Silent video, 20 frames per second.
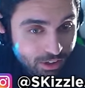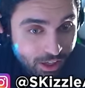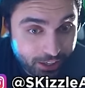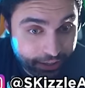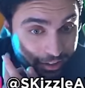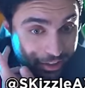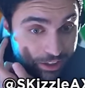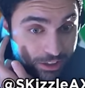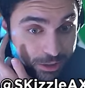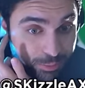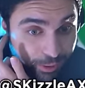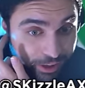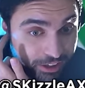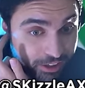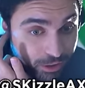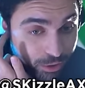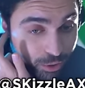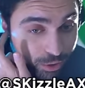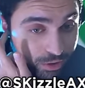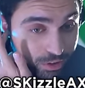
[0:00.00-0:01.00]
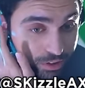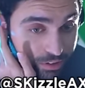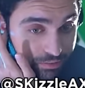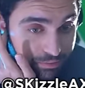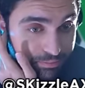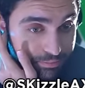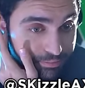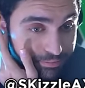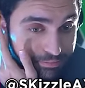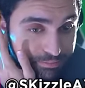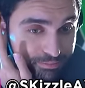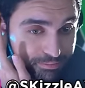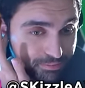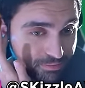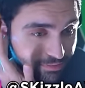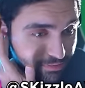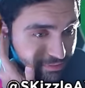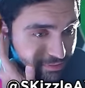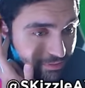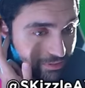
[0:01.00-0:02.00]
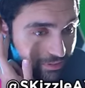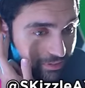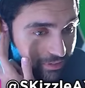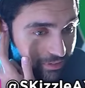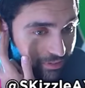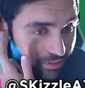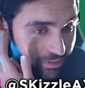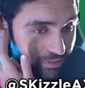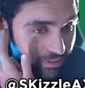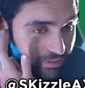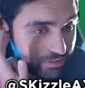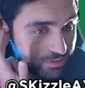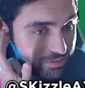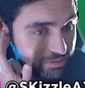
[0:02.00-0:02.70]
I got to eight ear roll. Come here, boy.